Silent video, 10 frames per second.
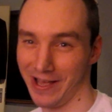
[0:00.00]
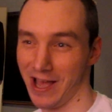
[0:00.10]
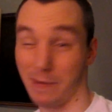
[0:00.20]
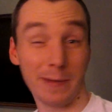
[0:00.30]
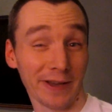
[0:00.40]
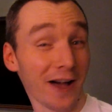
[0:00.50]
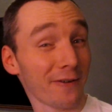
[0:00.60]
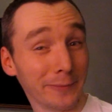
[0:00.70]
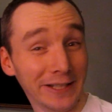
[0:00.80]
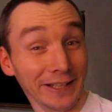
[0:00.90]
I might be
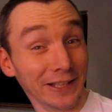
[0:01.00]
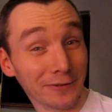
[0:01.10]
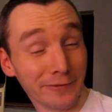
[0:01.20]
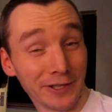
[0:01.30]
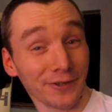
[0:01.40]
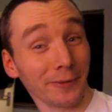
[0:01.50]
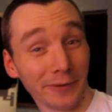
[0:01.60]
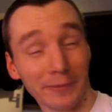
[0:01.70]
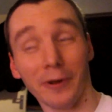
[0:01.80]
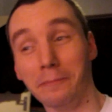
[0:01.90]
500,000 years from finishing,
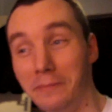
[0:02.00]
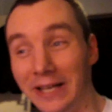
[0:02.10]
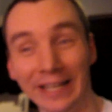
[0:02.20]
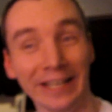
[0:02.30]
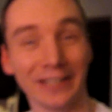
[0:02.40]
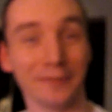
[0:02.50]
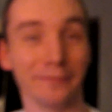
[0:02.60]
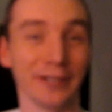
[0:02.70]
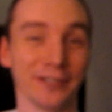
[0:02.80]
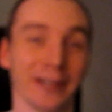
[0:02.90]
but I'm not a million years from
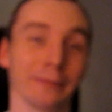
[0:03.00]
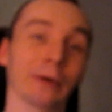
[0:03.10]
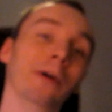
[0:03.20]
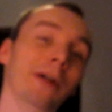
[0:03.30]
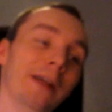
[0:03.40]
finishing anymore.